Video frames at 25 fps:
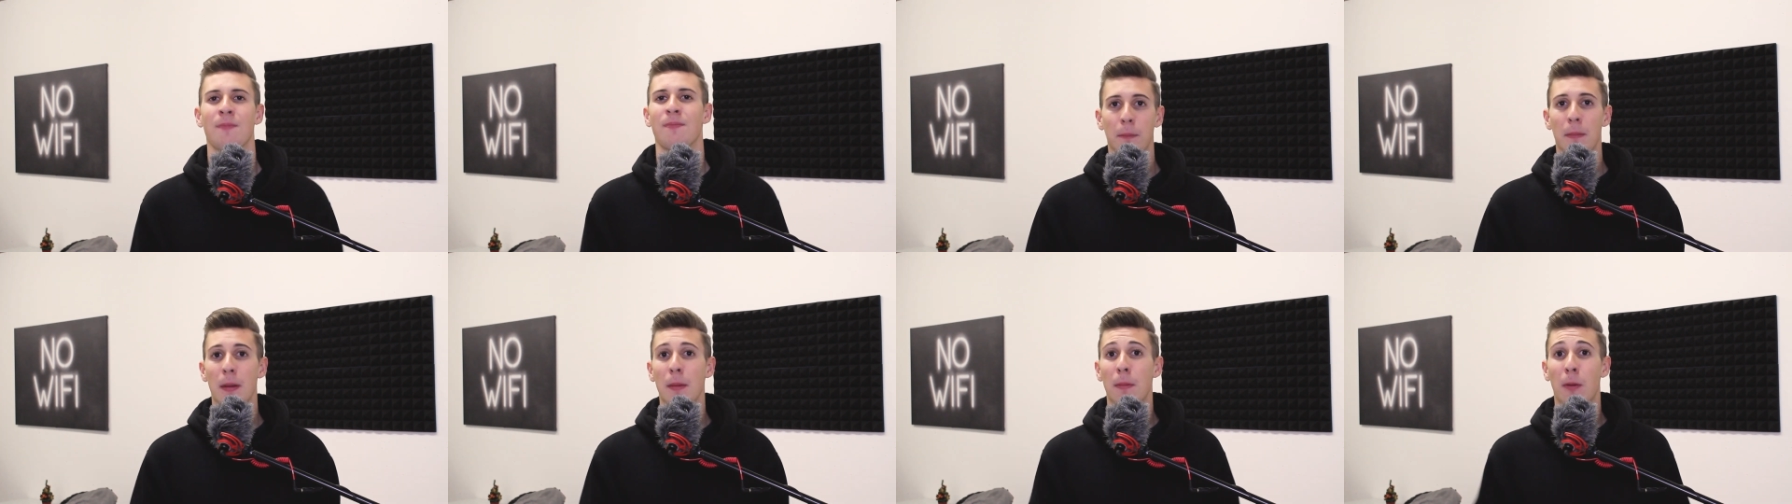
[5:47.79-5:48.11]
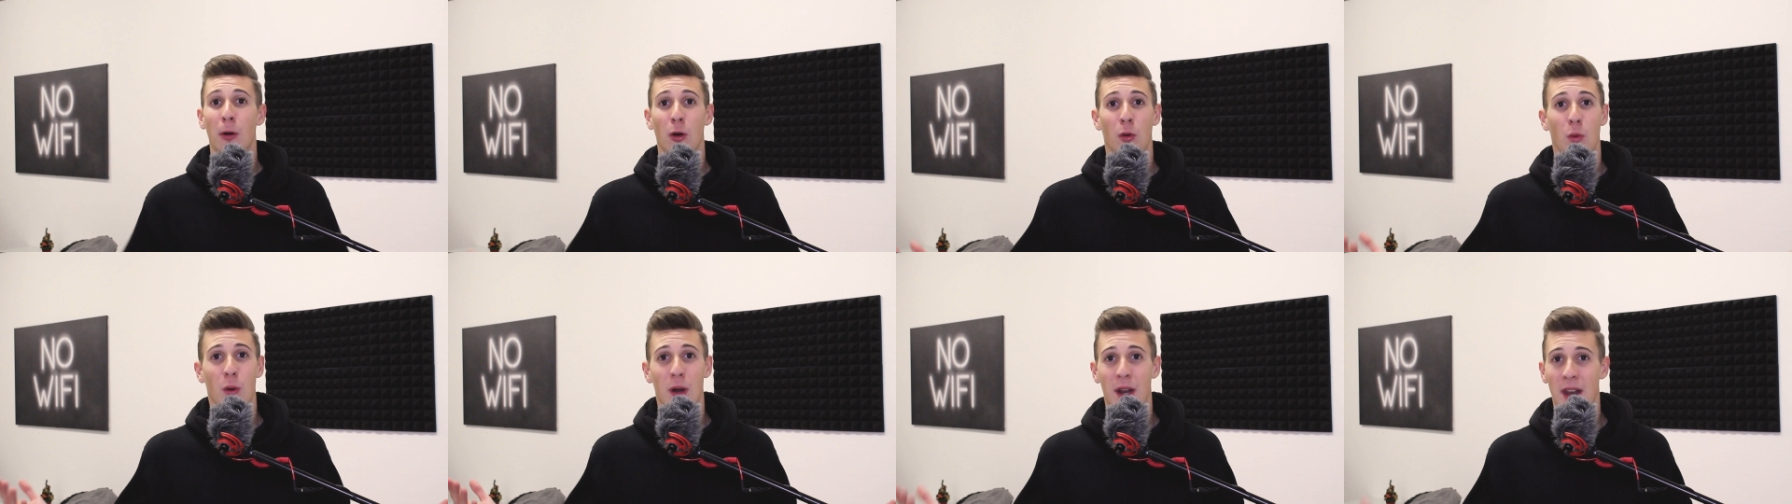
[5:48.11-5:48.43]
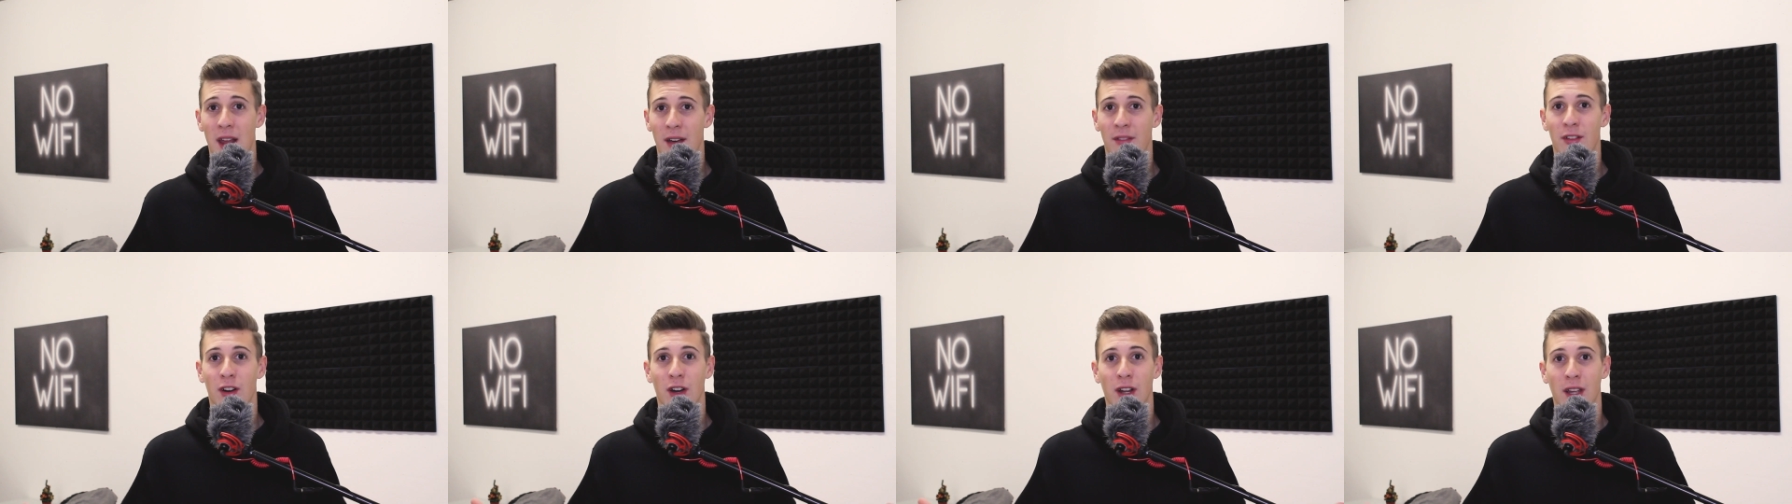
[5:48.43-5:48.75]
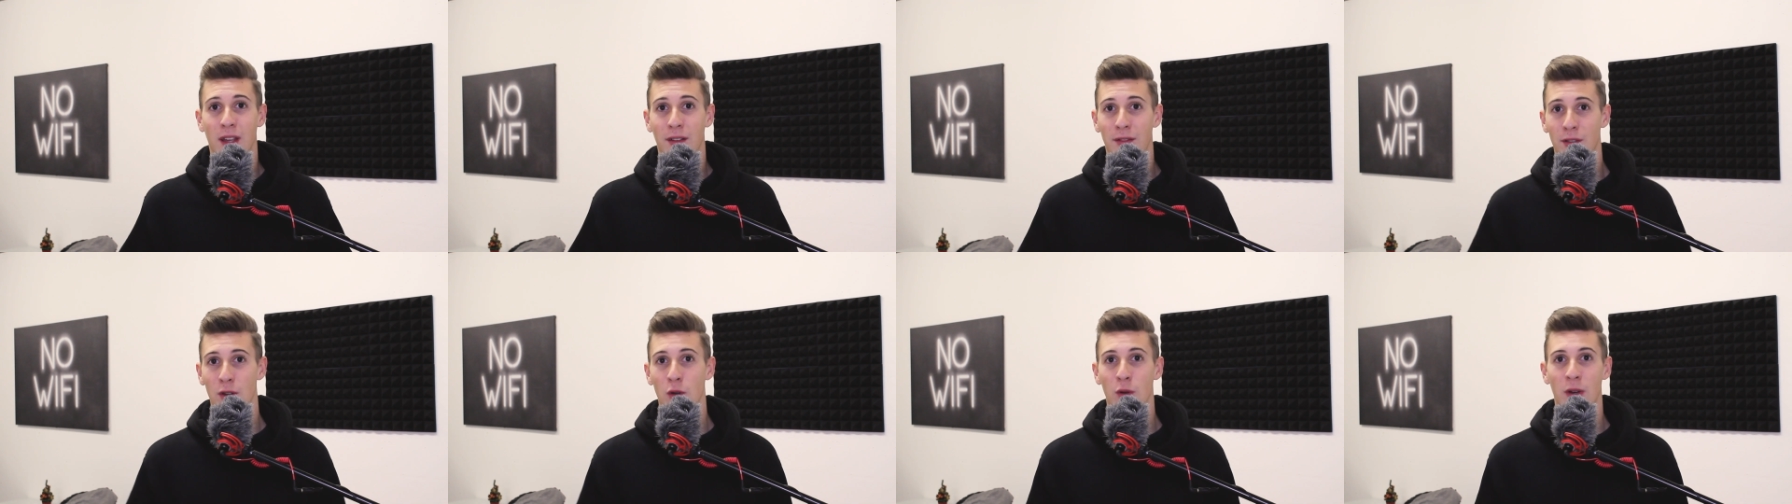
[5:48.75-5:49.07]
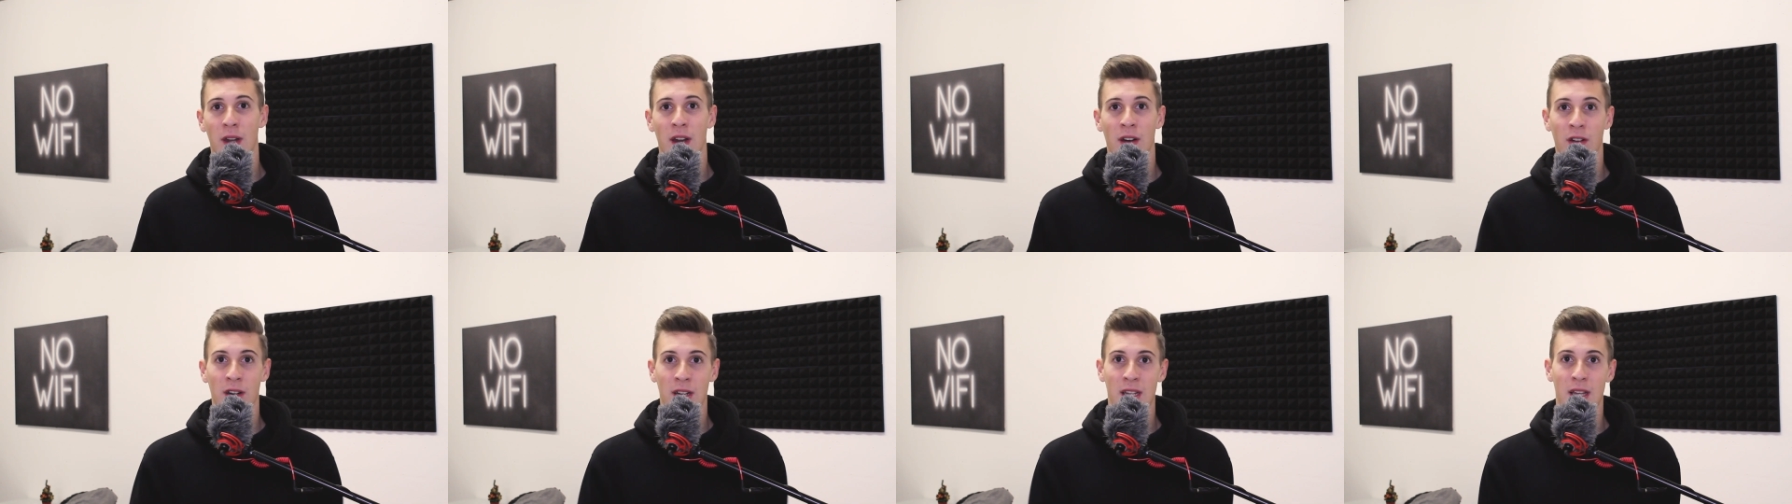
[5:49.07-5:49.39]
people will never give you
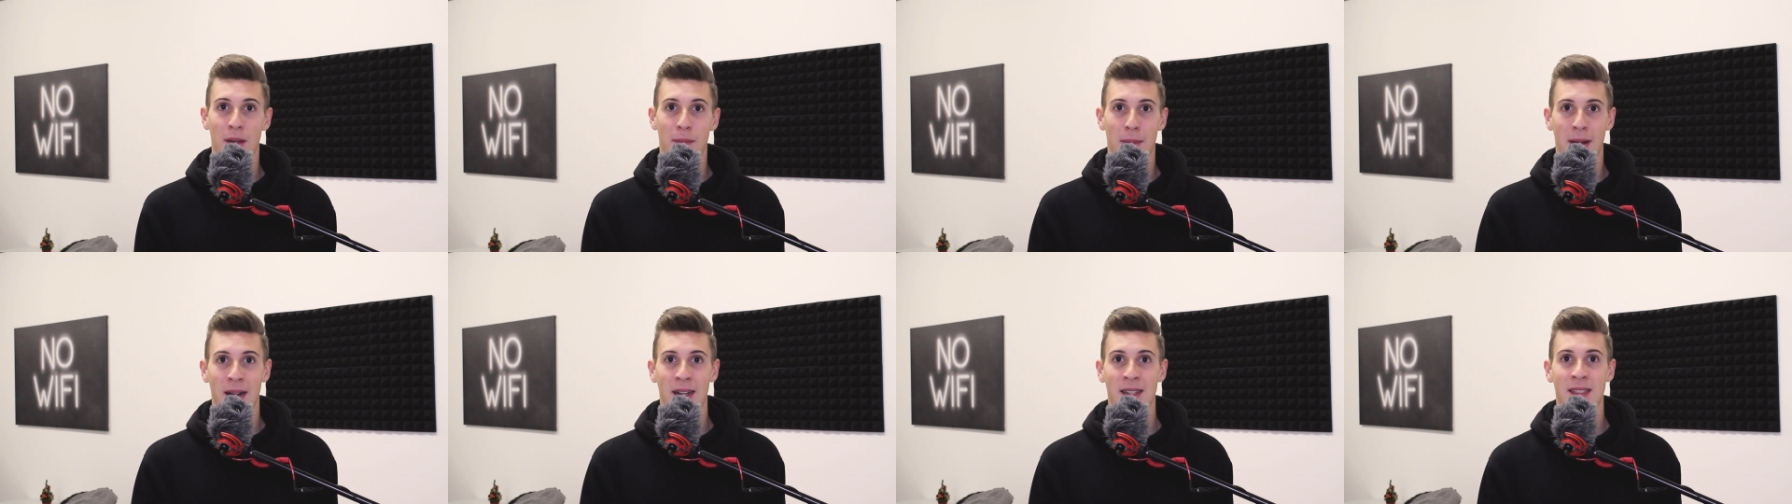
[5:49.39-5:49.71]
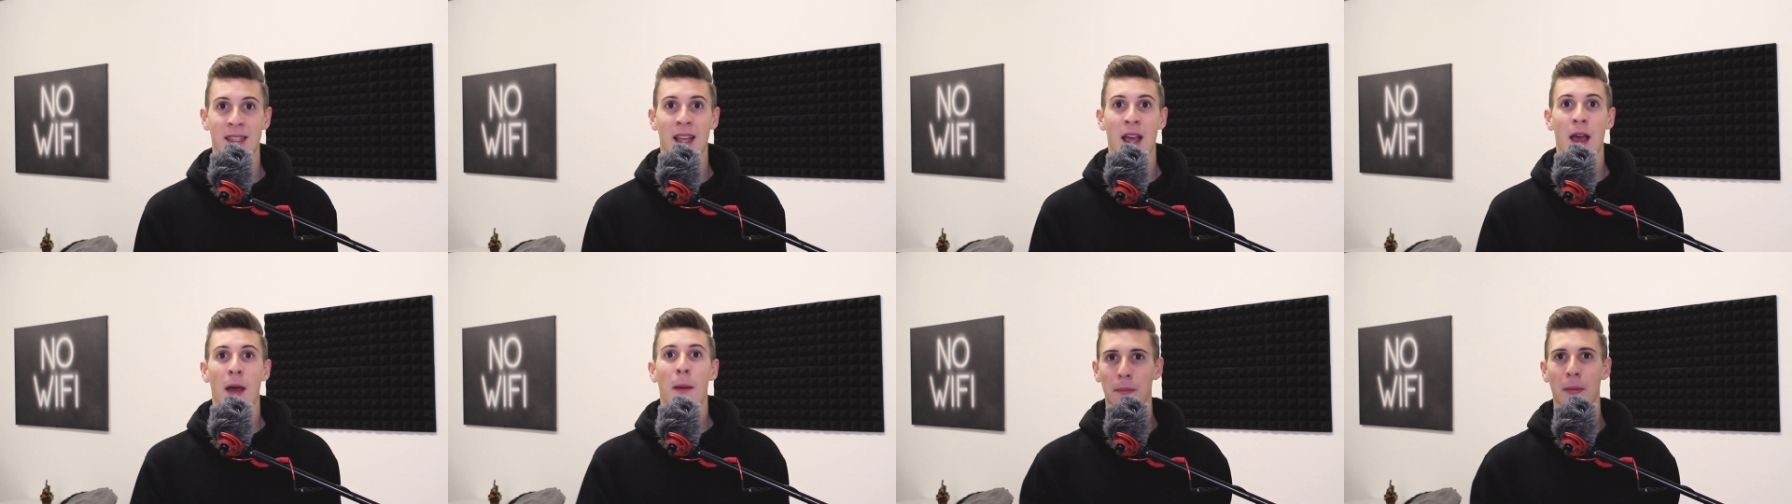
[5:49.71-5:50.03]
their emails.